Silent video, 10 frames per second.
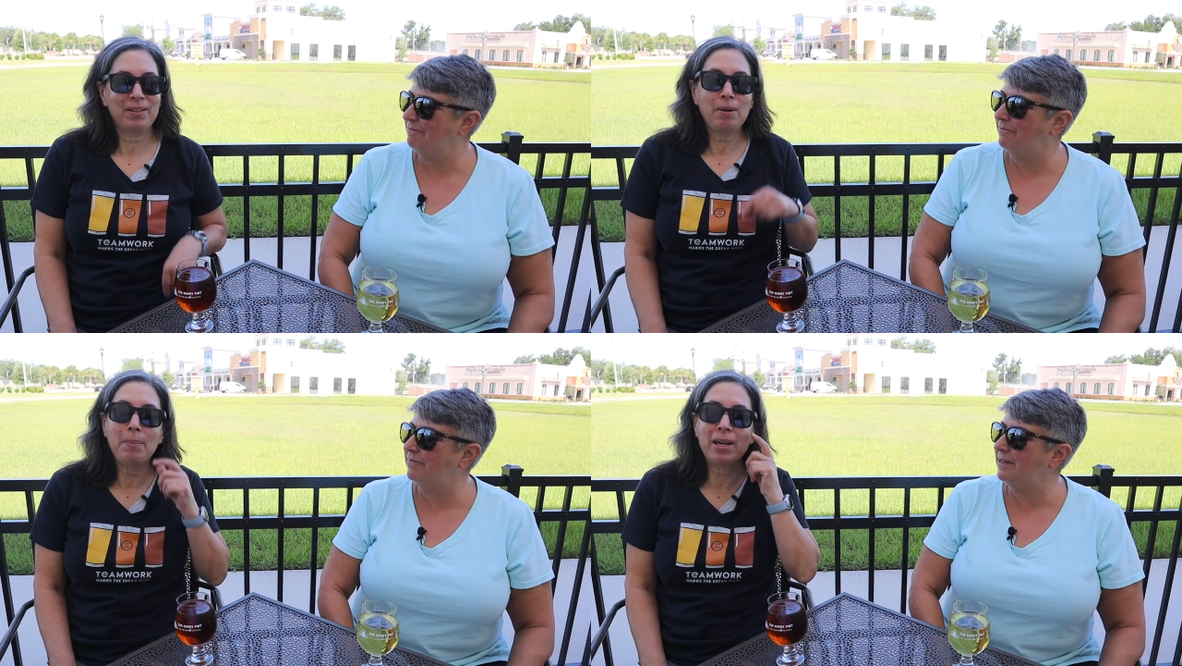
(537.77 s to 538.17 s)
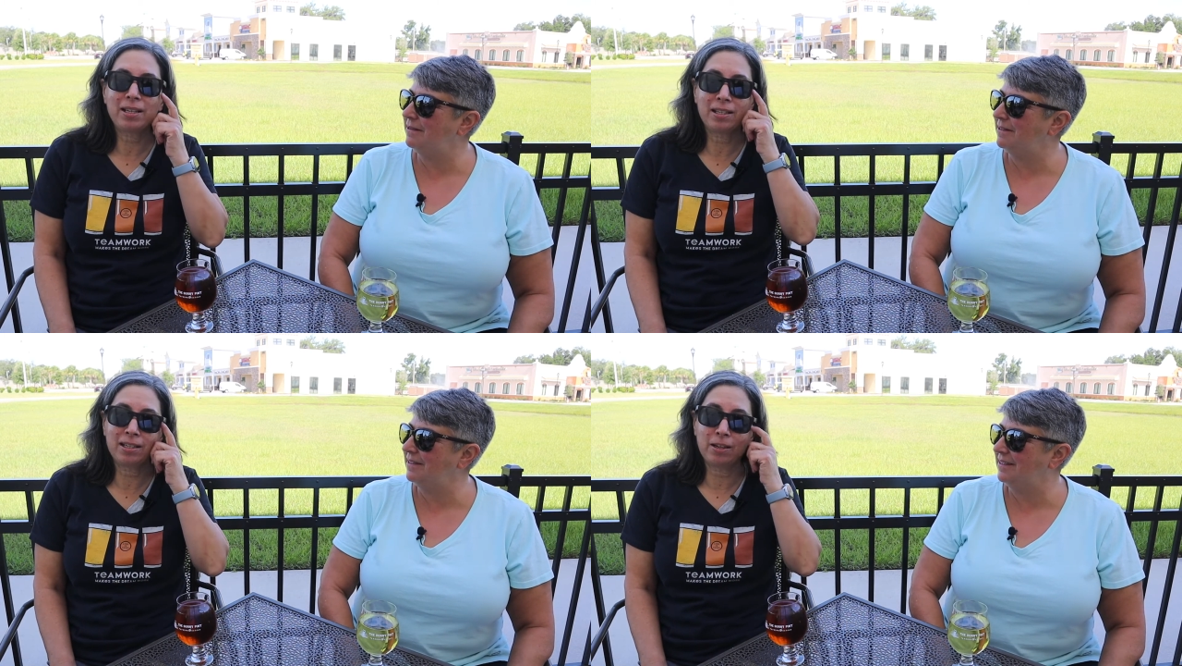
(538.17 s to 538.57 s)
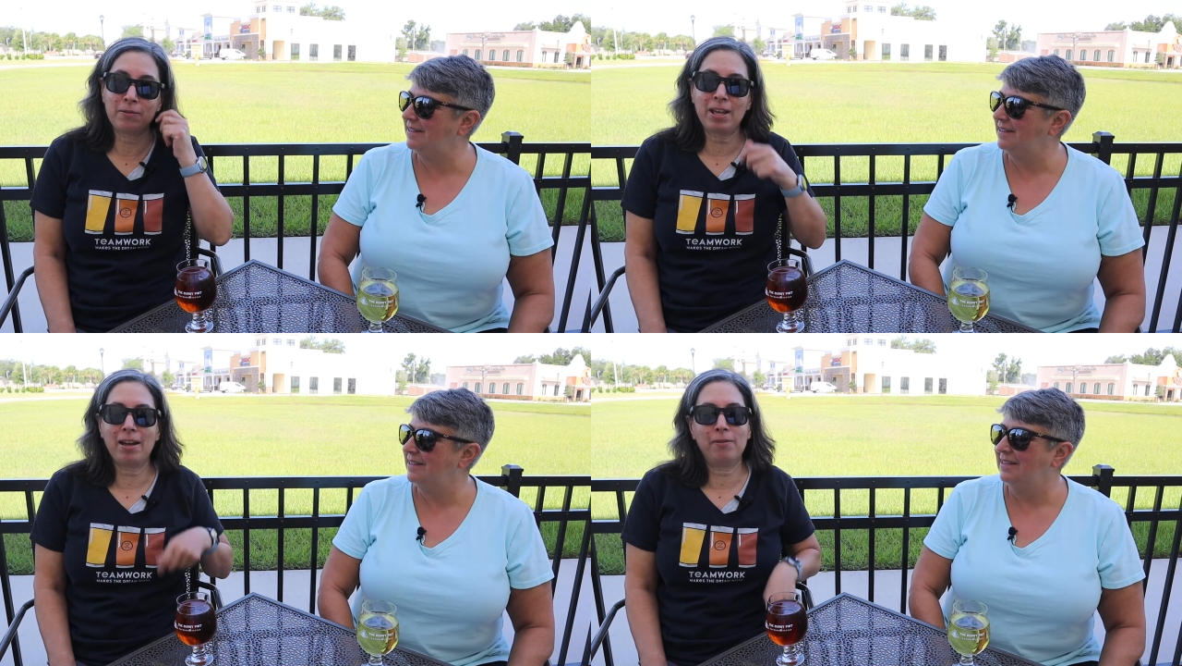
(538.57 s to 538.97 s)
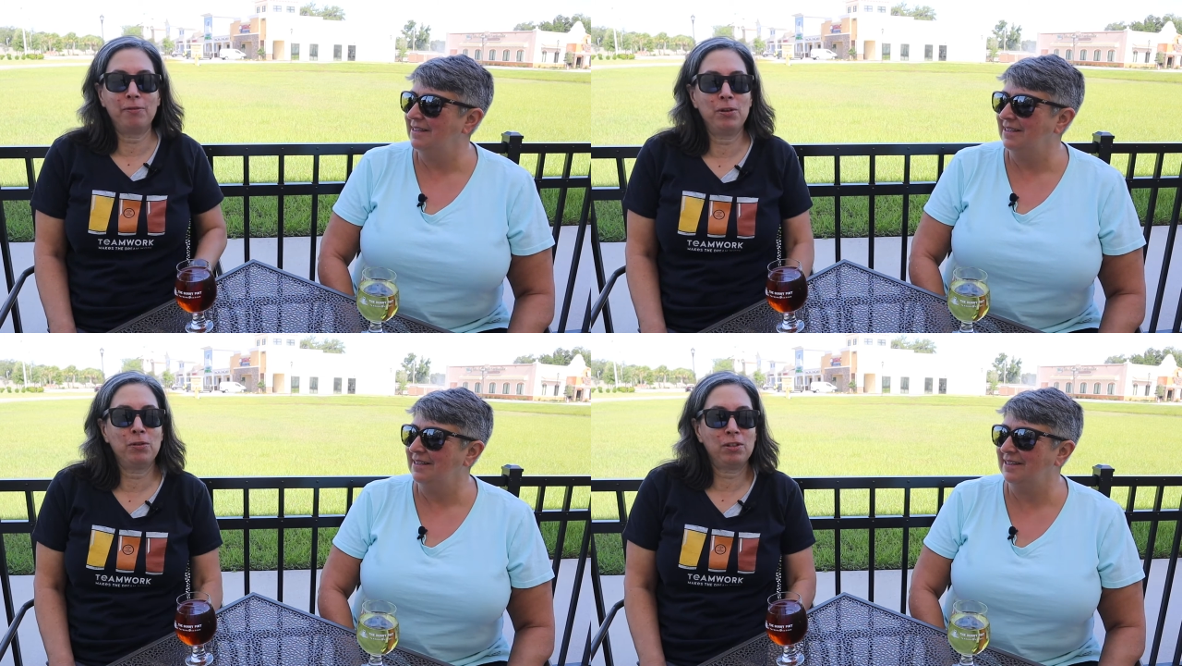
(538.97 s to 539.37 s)
Speaker 1: reminiscent of that
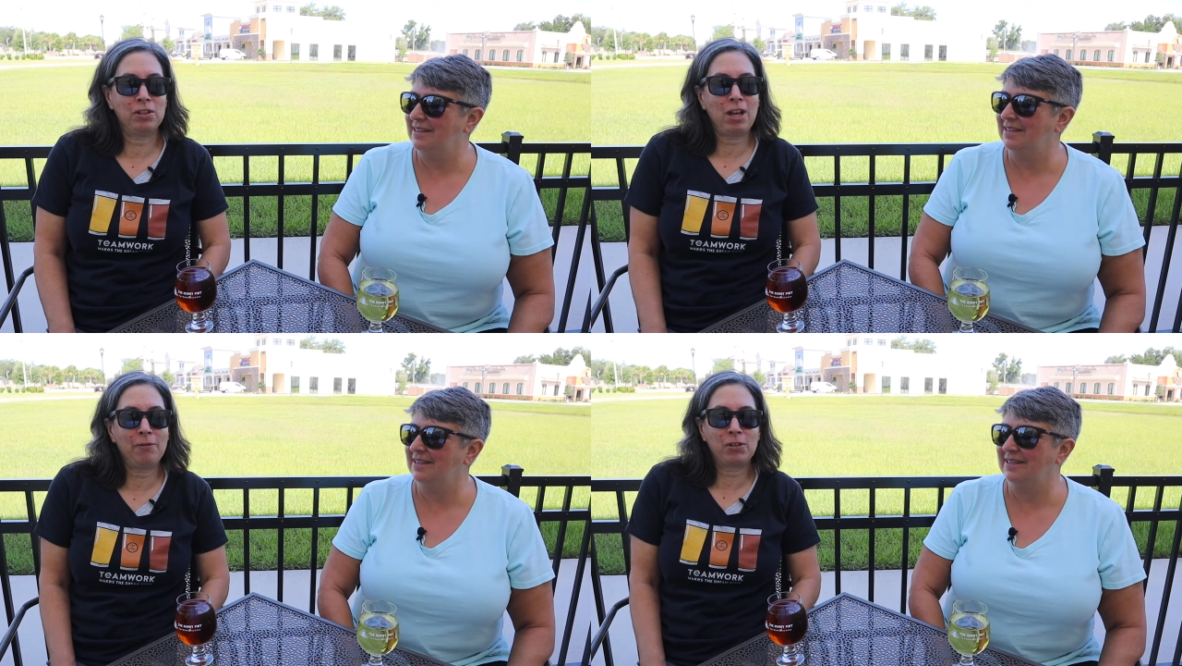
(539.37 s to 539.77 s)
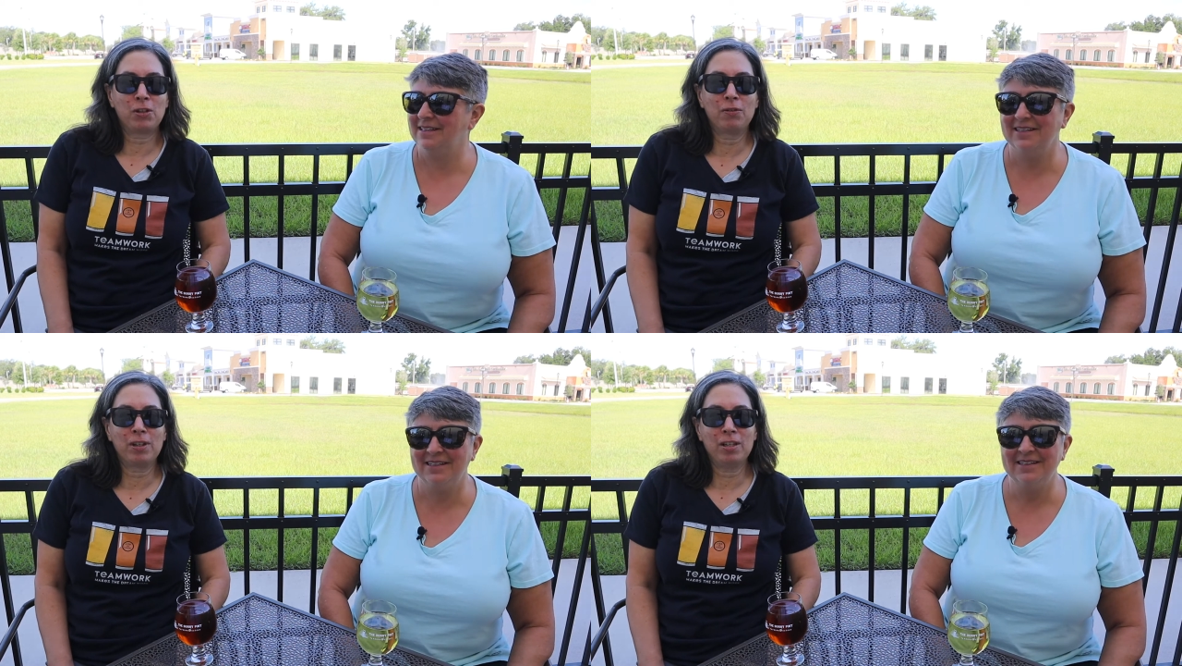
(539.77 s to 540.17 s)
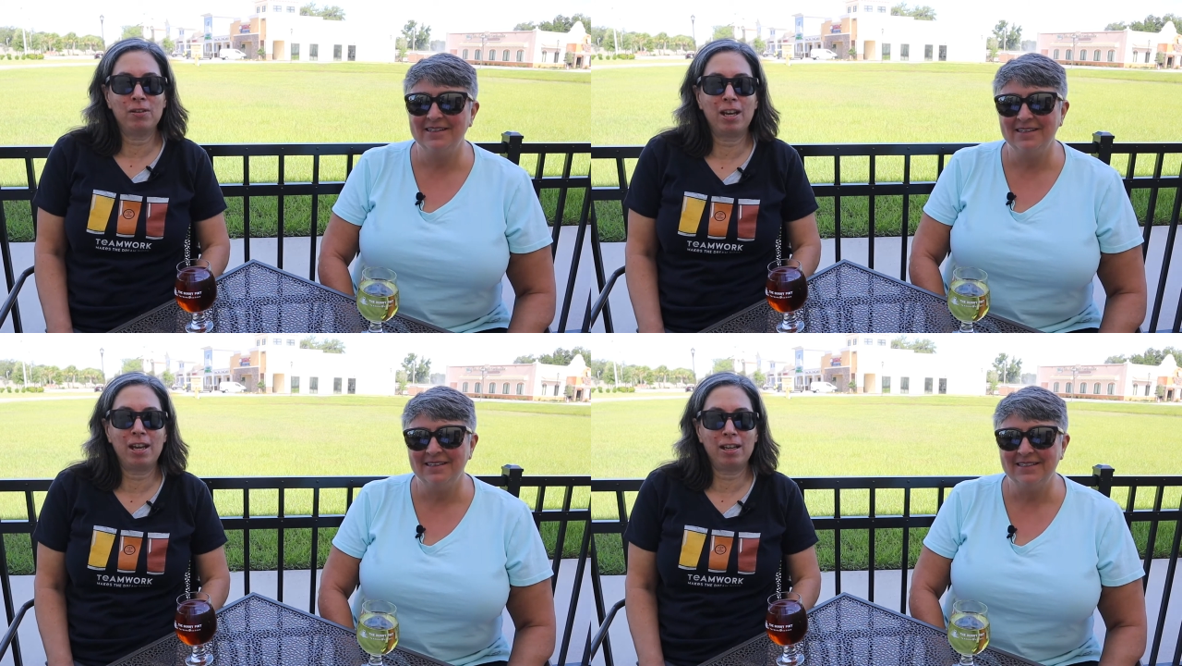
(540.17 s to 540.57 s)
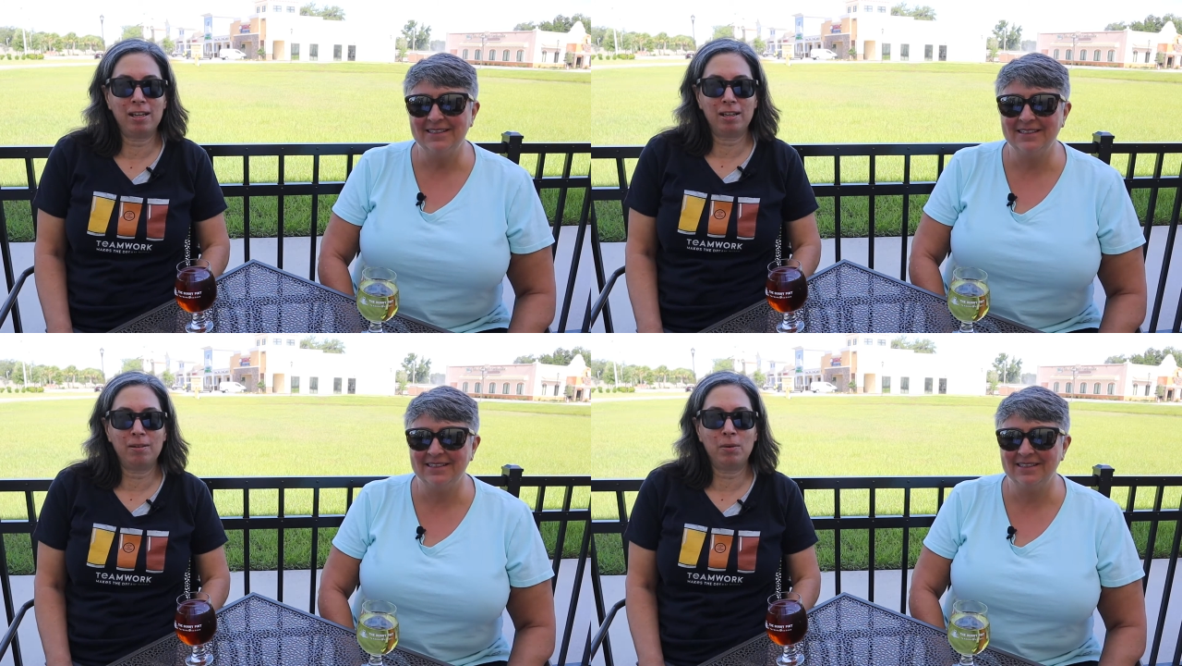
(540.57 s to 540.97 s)
frozen soft serve that you get
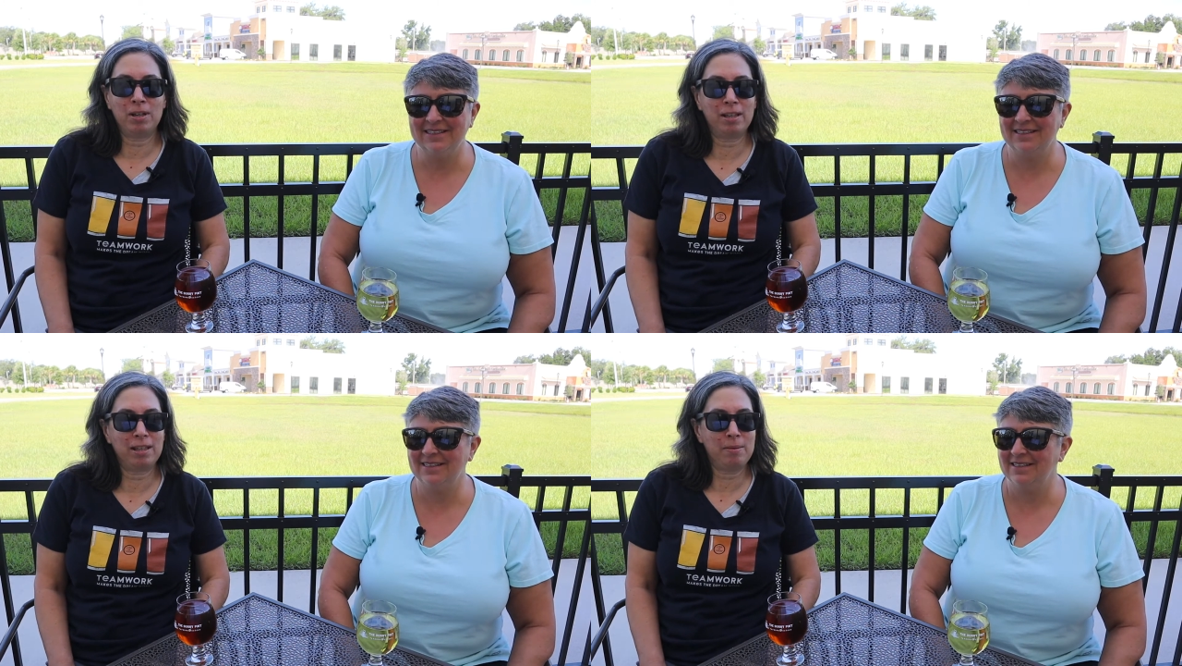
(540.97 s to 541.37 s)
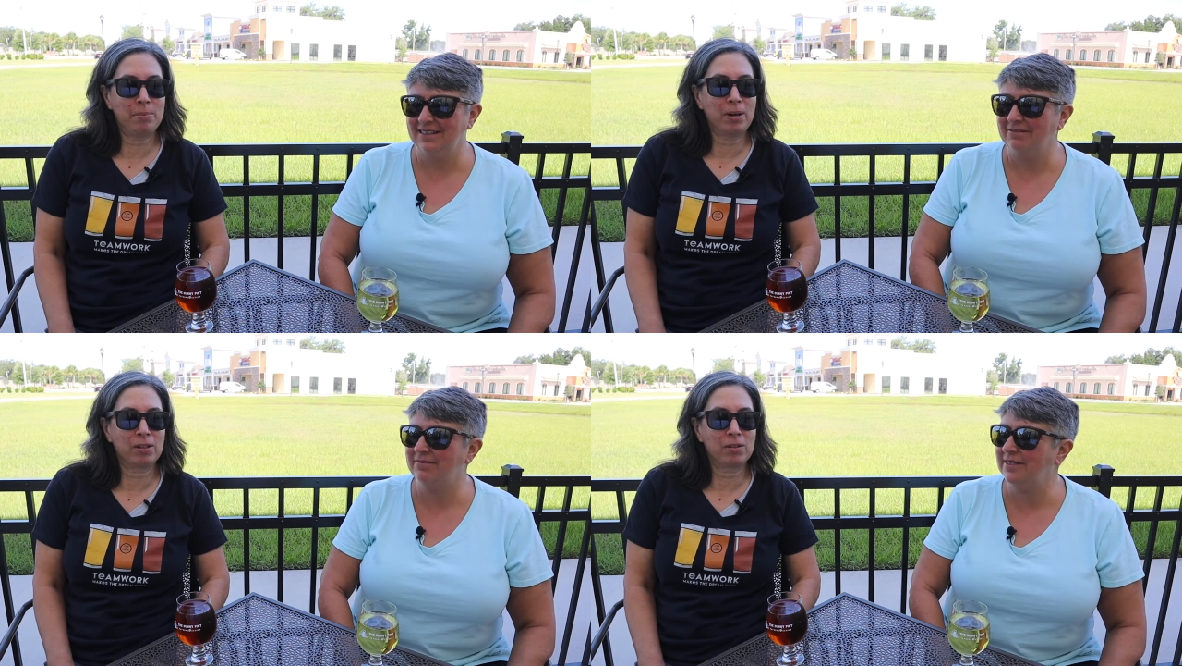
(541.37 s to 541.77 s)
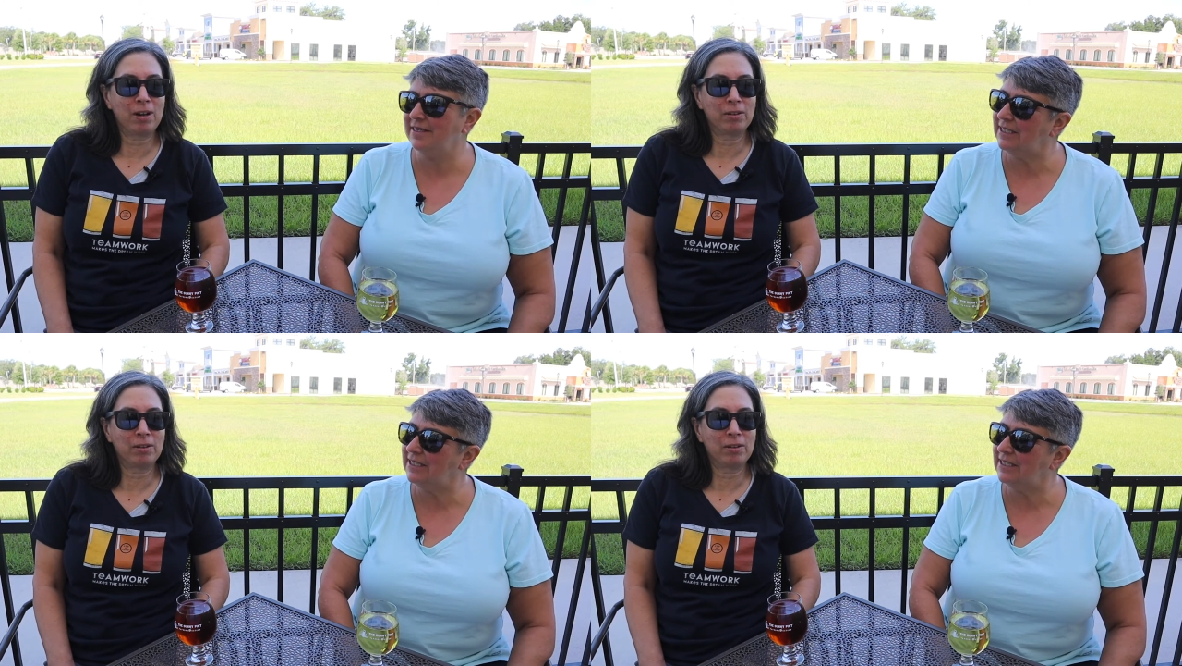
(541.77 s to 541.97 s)
at one of the theme parks vanilla.